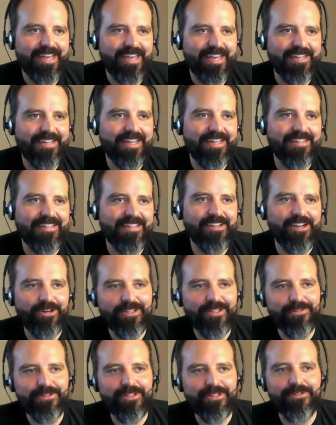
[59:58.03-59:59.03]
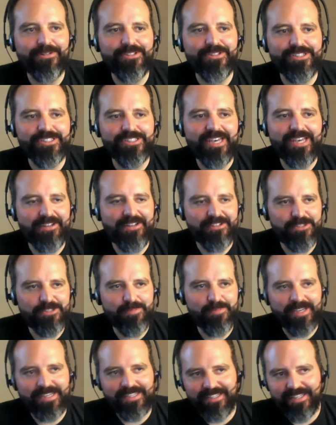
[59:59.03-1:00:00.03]
and he was just kind of
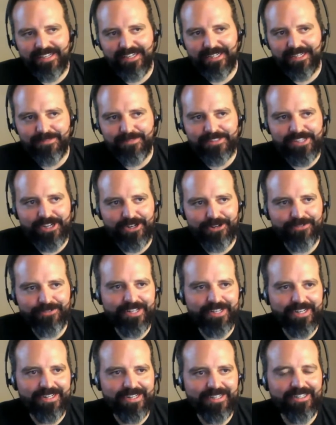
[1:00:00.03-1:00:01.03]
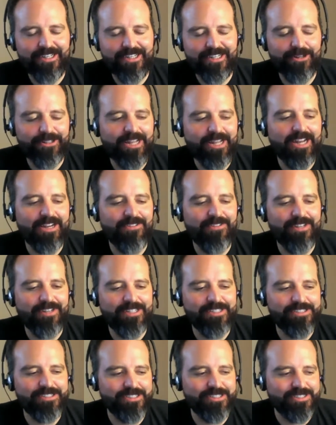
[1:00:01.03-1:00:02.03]
speculating himself that a lot of it
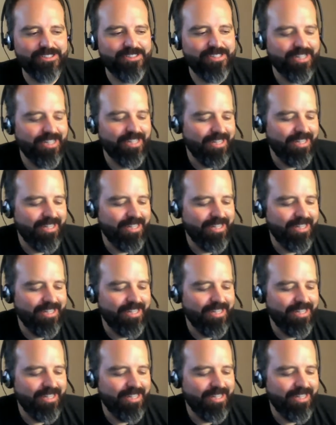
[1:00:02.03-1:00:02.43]
is just